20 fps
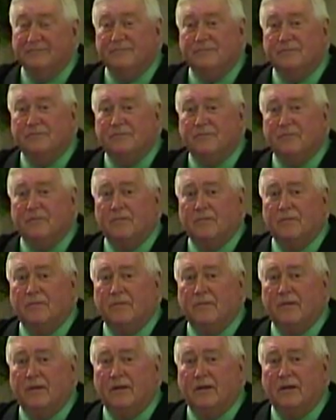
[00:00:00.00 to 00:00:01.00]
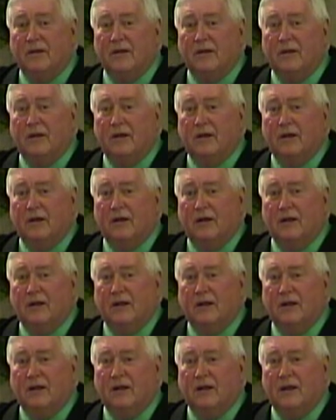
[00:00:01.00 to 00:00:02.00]

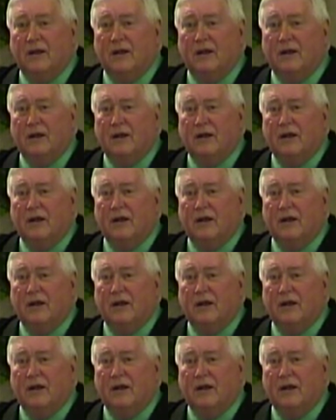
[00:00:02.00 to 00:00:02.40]
No one is speaking in this clip.